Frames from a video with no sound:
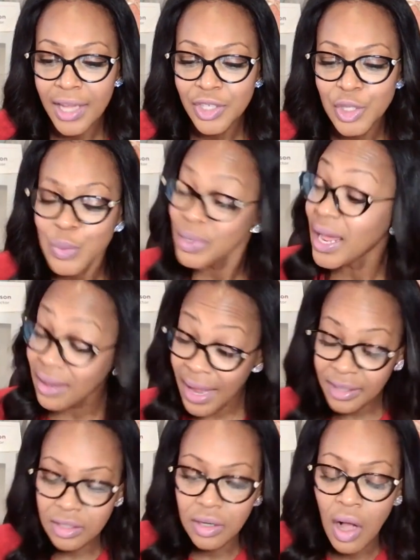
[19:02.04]
do what I
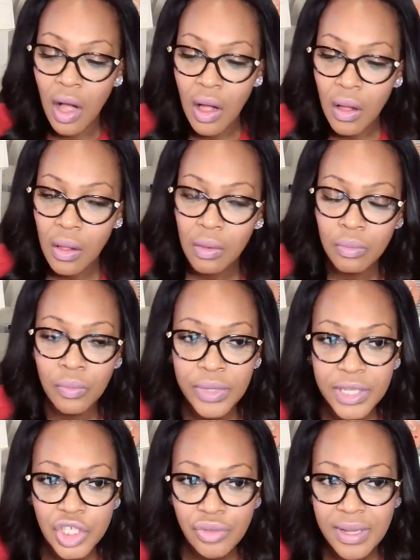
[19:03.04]
like to call
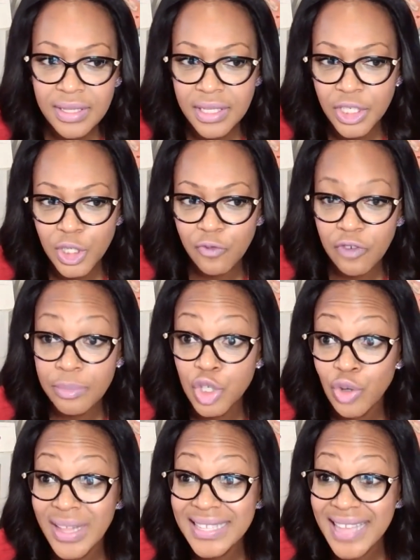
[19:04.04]
really transition from
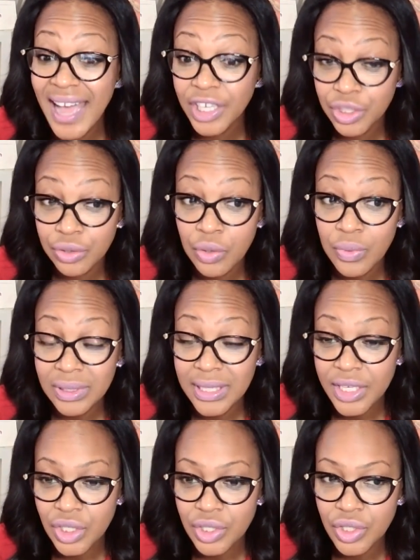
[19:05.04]
transactional
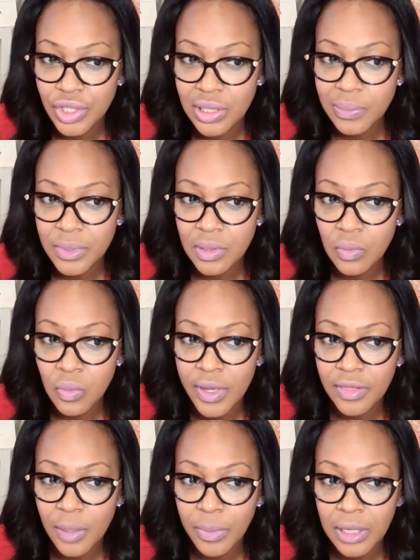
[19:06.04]
relationships
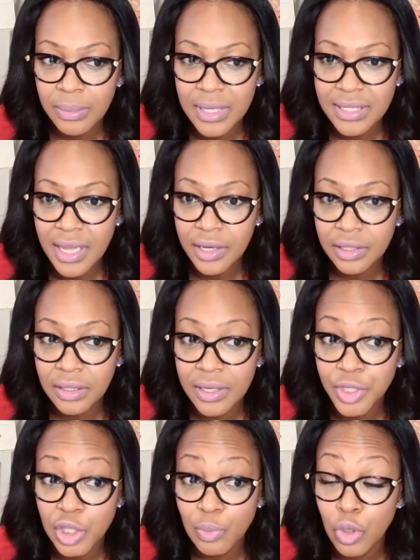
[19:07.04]
with the public sector
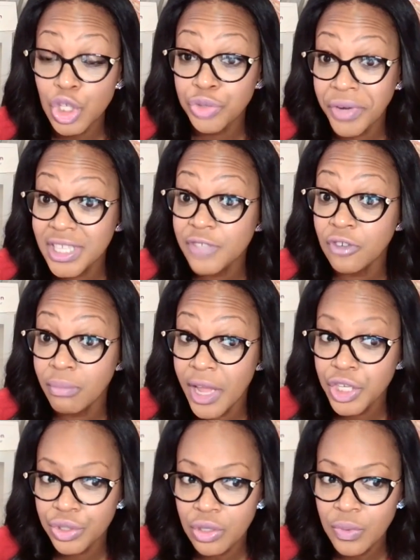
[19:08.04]
into more
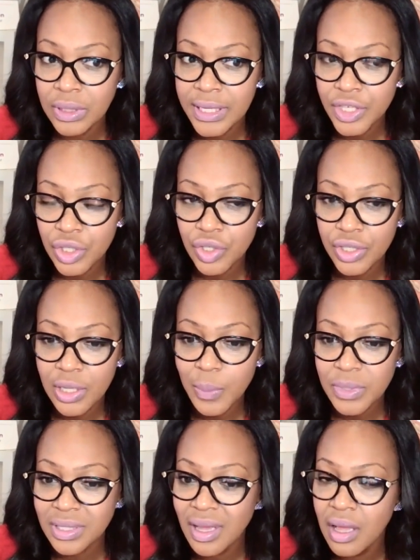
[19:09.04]
transformational
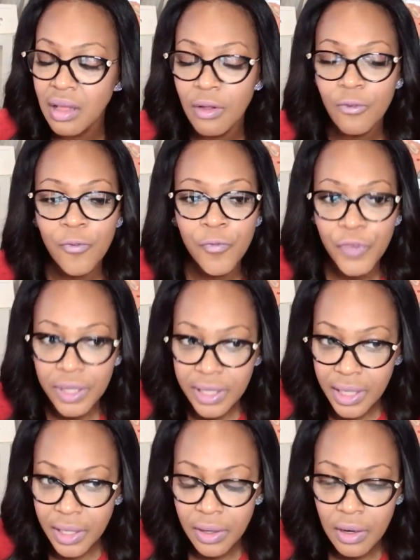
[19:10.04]
relationships,
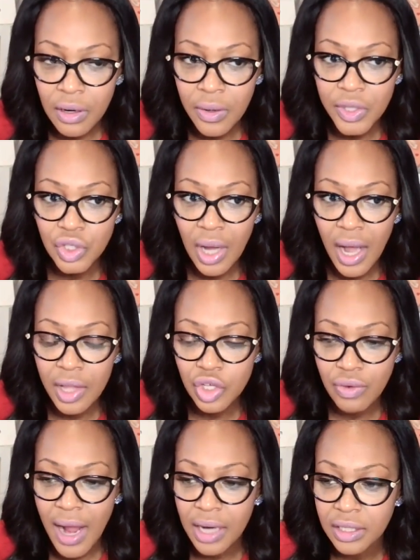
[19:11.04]
fully encourage
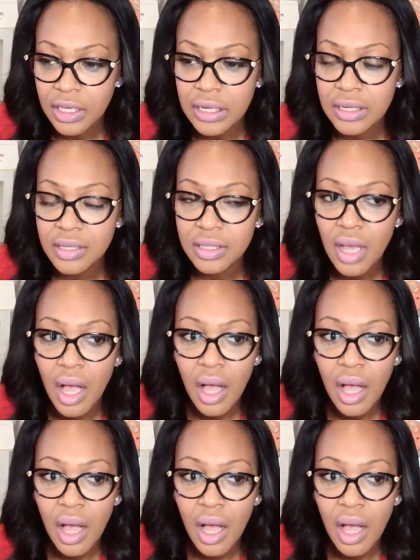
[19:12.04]
contractors,